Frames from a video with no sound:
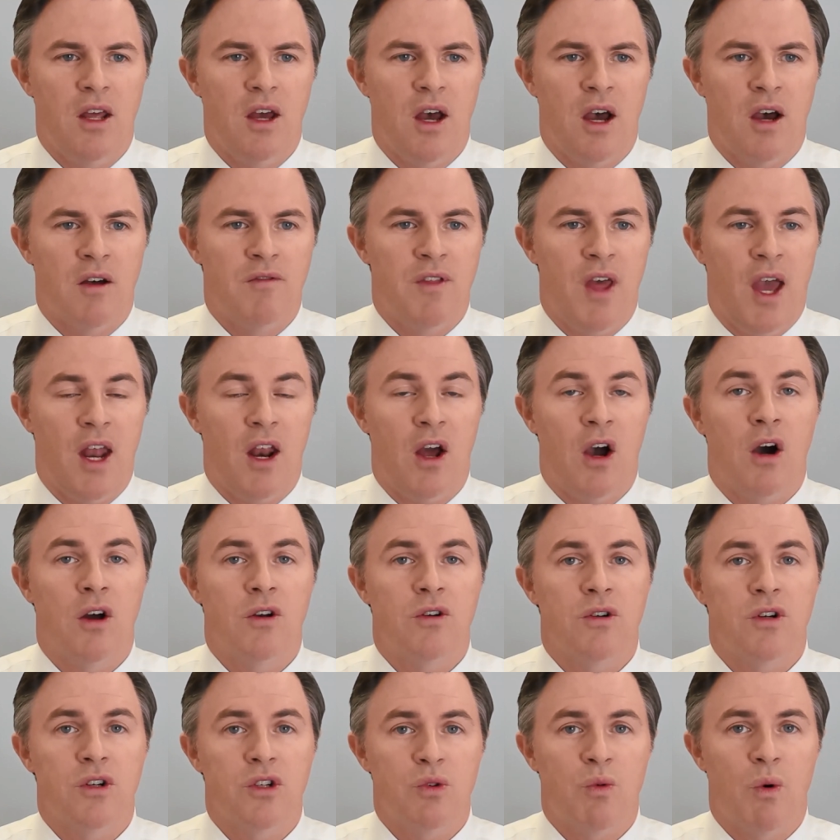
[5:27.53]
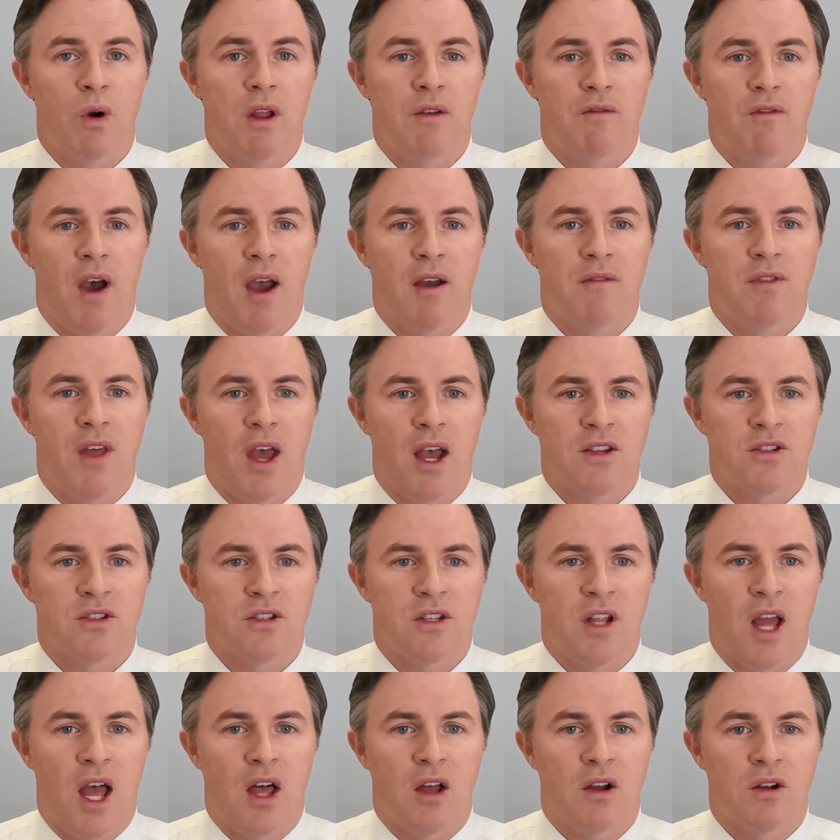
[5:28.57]
of that
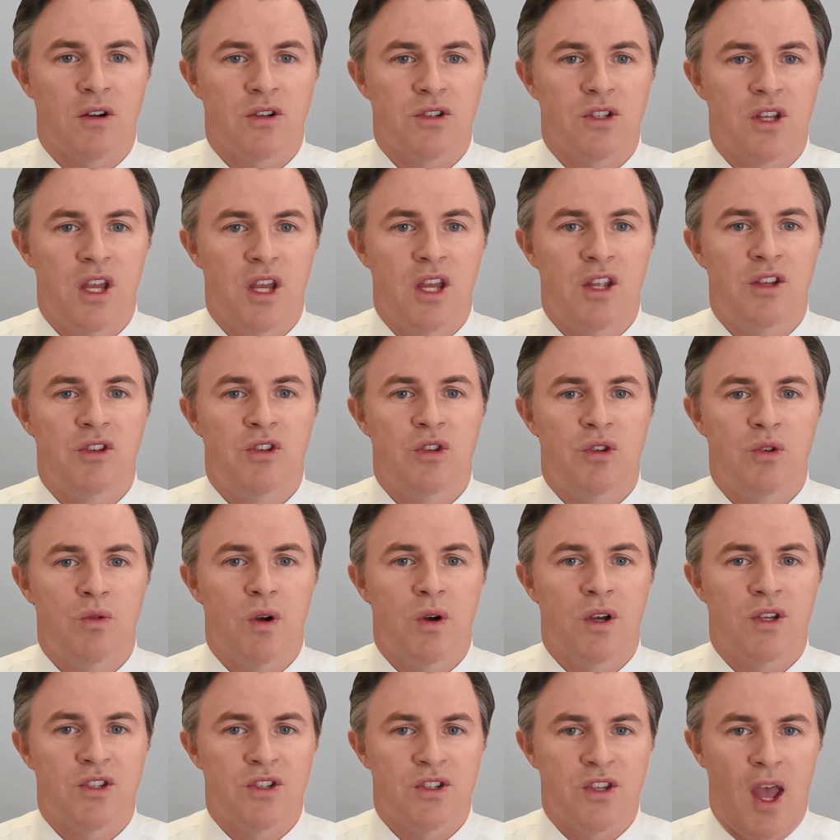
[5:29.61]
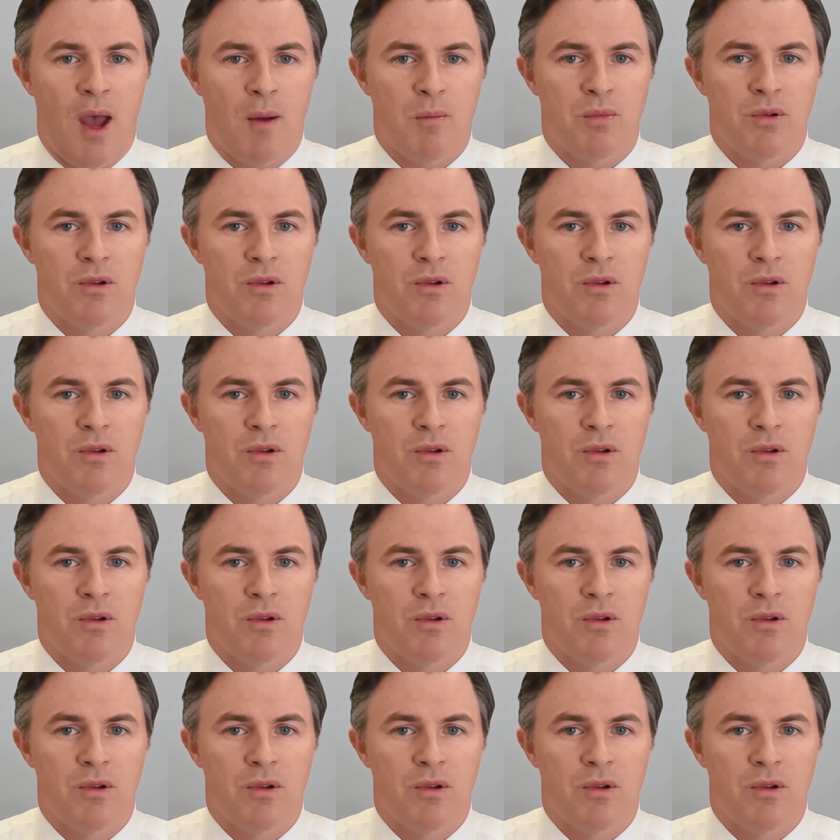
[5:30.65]
$125,000 into a SEP.